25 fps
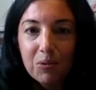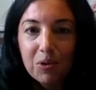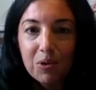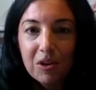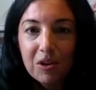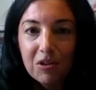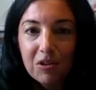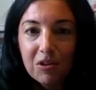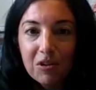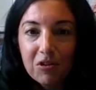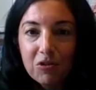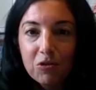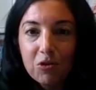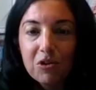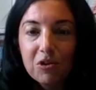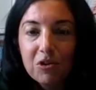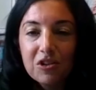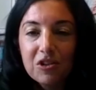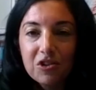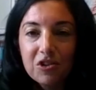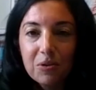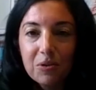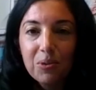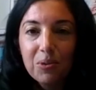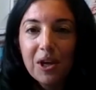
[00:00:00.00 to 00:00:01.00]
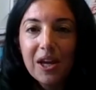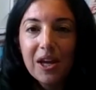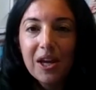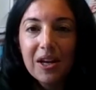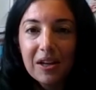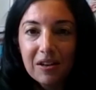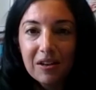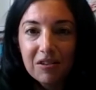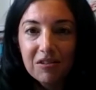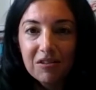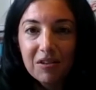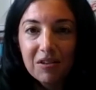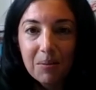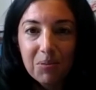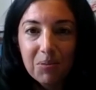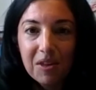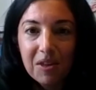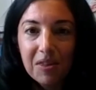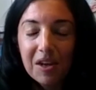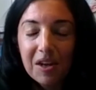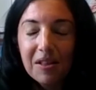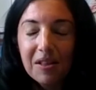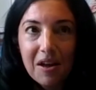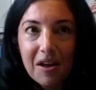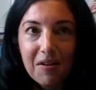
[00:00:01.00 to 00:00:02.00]
with strategic planning is something that I
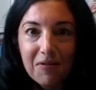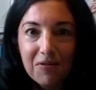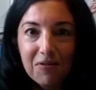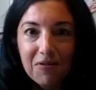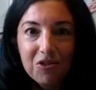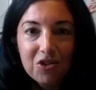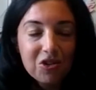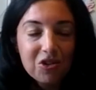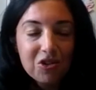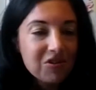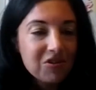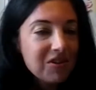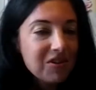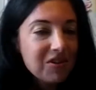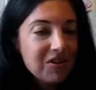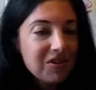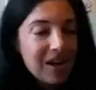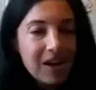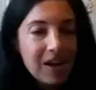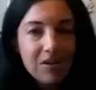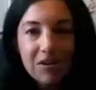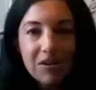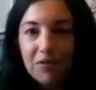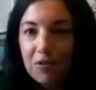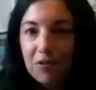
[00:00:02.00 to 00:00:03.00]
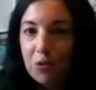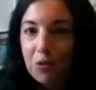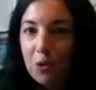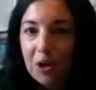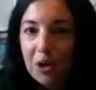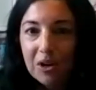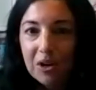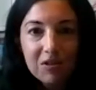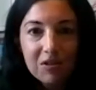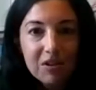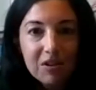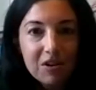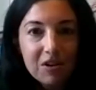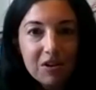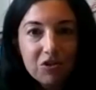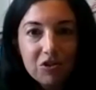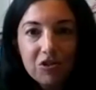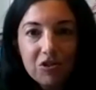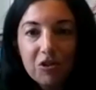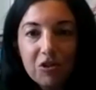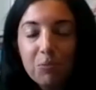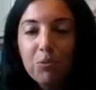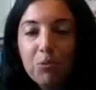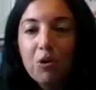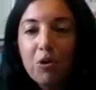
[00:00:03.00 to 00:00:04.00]
love, just seeing how different organizations
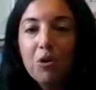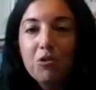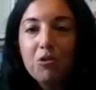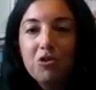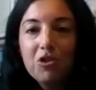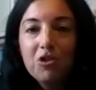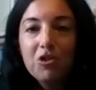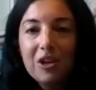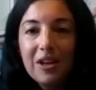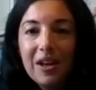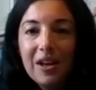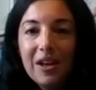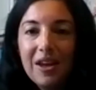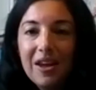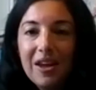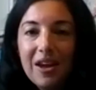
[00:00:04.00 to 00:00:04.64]
approach it.